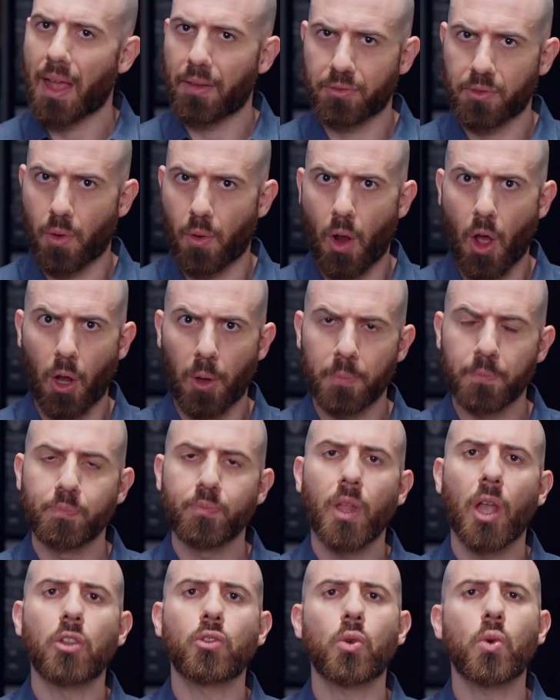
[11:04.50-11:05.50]
After all,
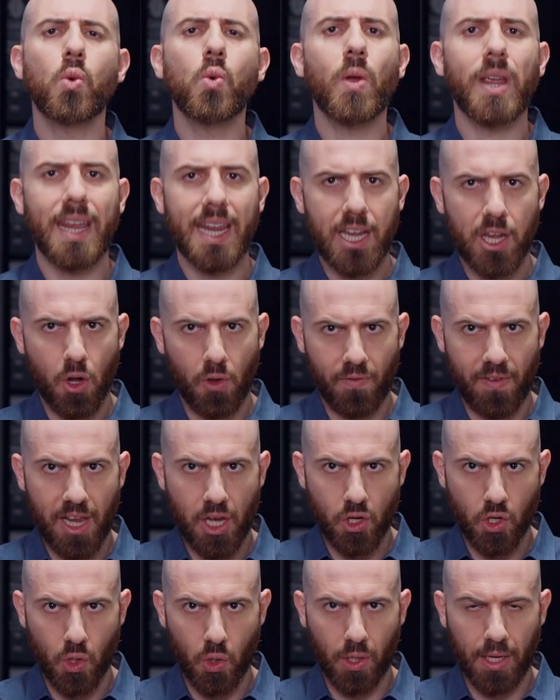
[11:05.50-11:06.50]
true
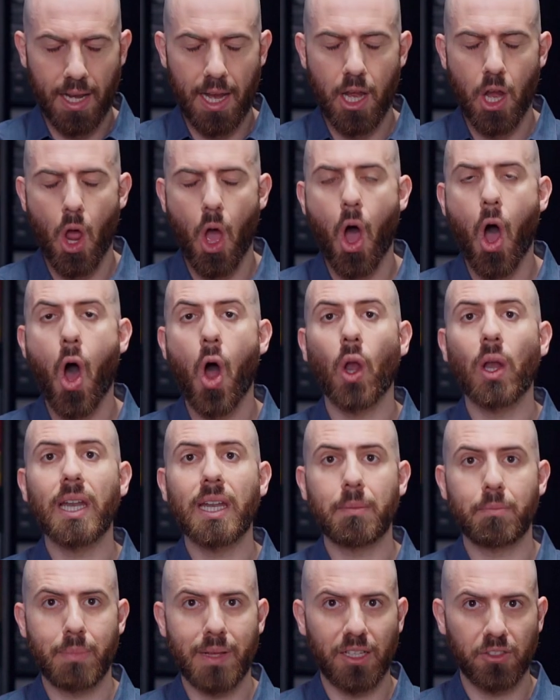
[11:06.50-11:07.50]
innovation can
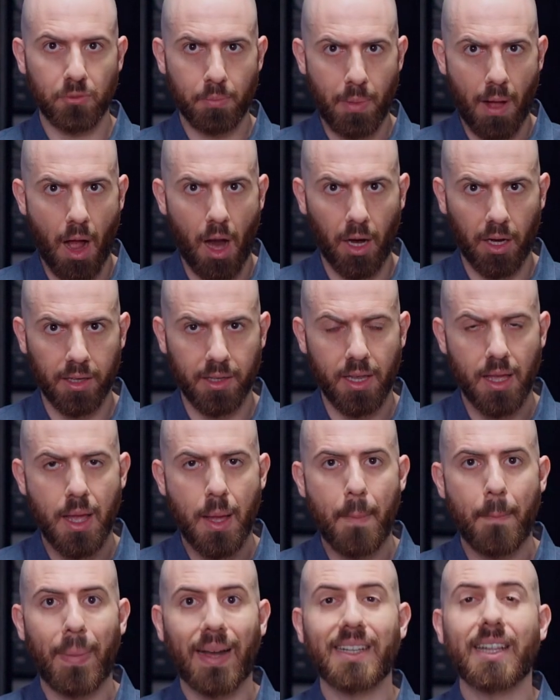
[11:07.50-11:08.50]
only be sparked
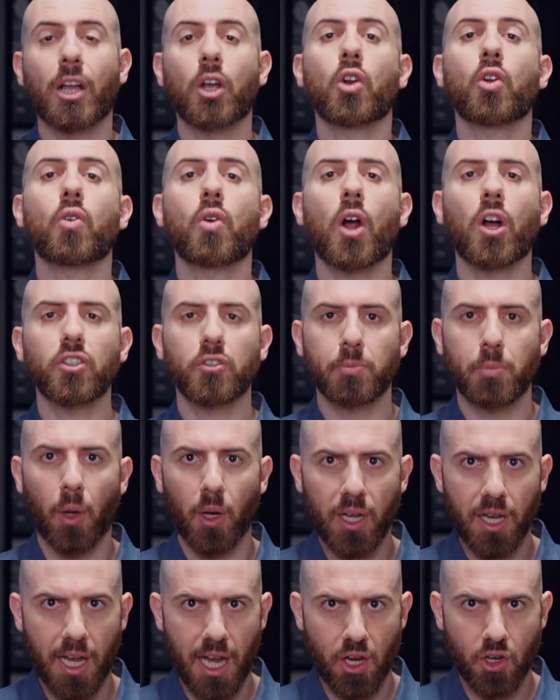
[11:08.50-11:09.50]
by the
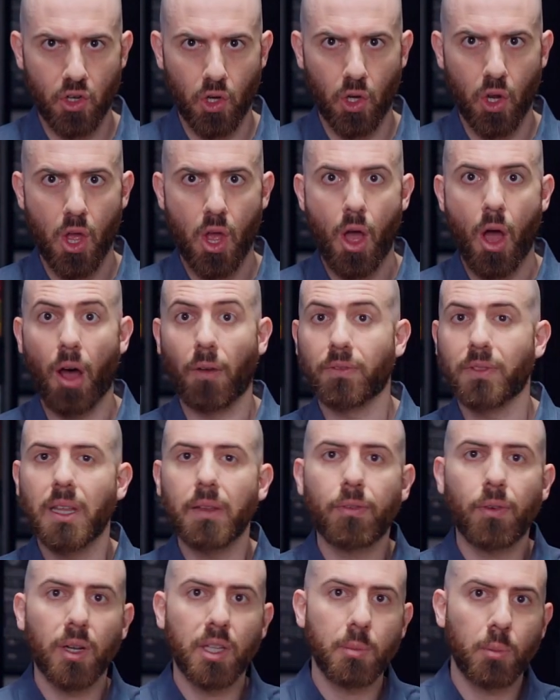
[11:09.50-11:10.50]
cross-pollination of
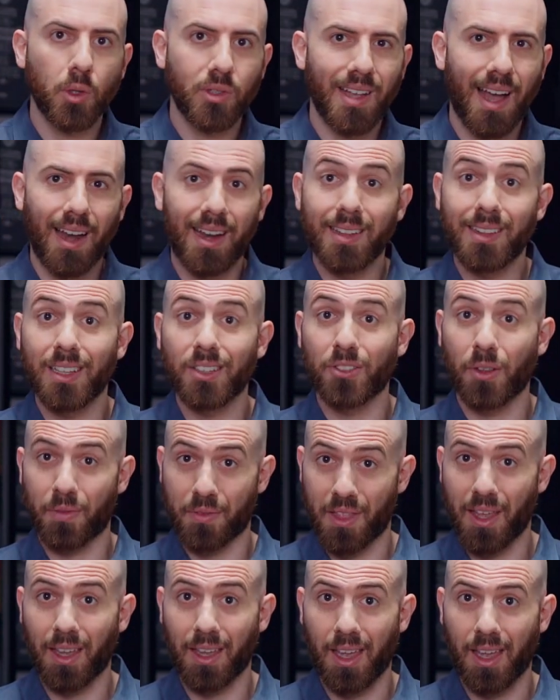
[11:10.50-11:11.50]
different modalities of
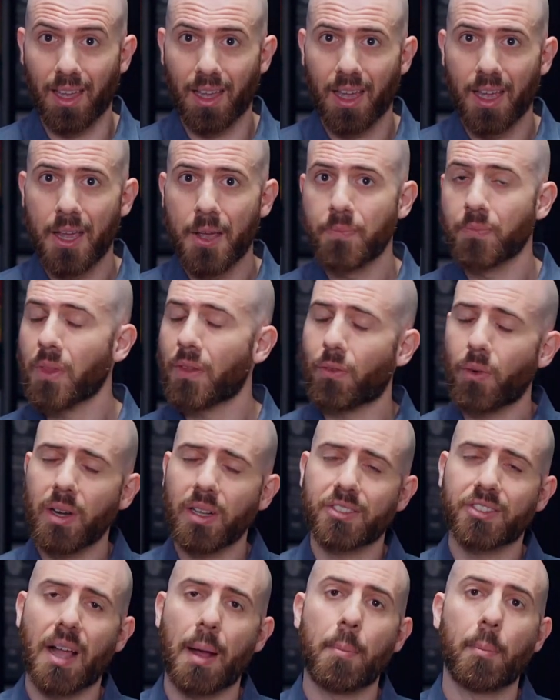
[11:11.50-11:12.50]
thinking. For
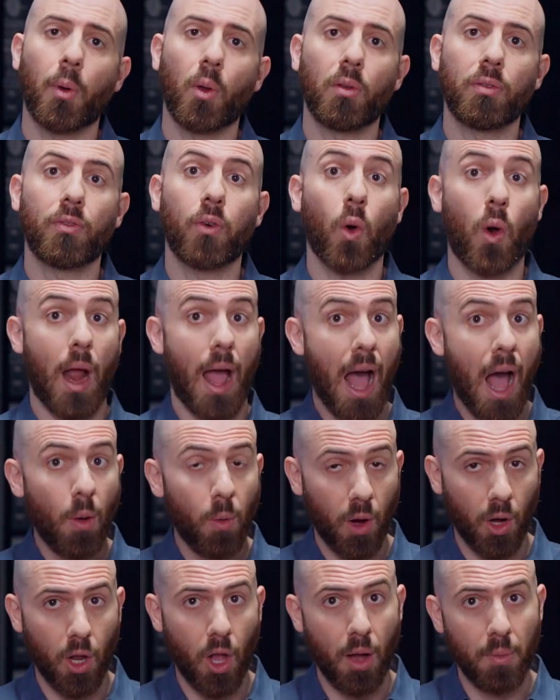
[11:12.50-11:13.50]
example, for
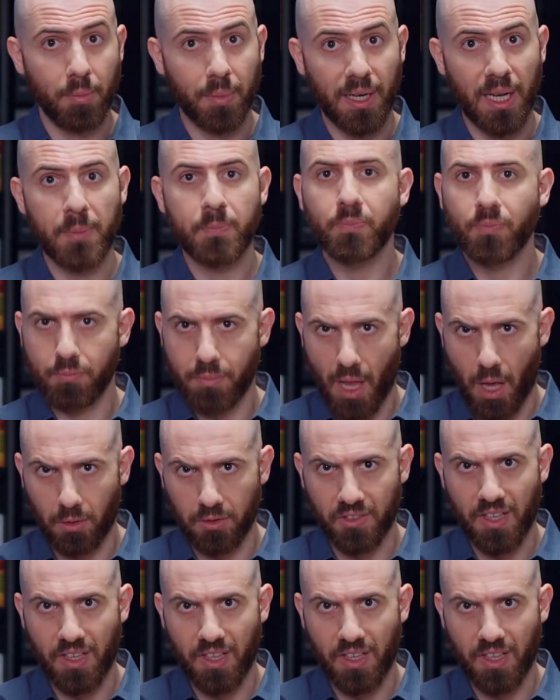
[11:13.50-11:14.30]
our company, Beyond